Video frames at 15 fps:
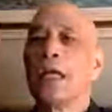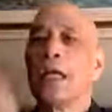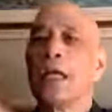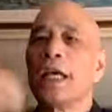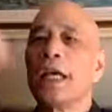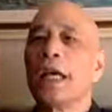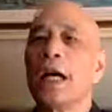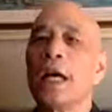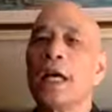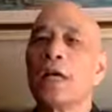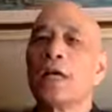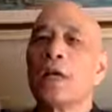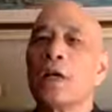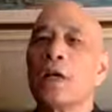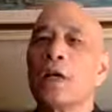they got
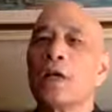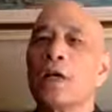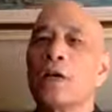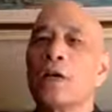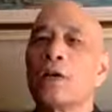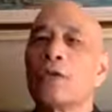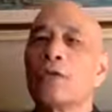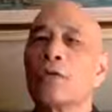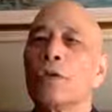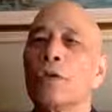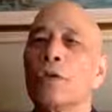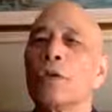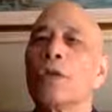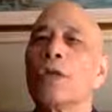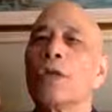
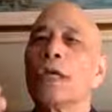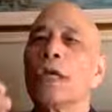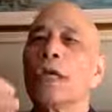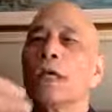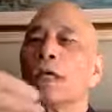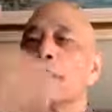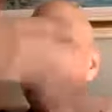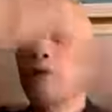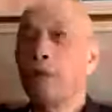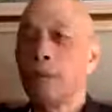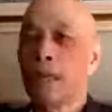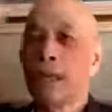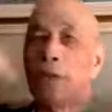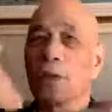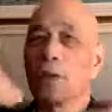through from
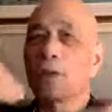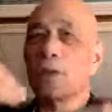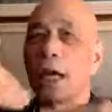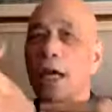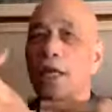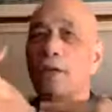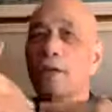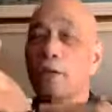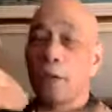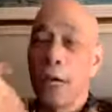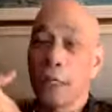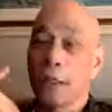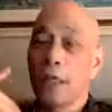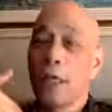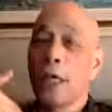the other side
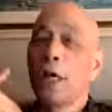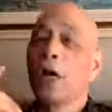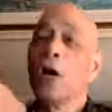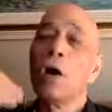directly,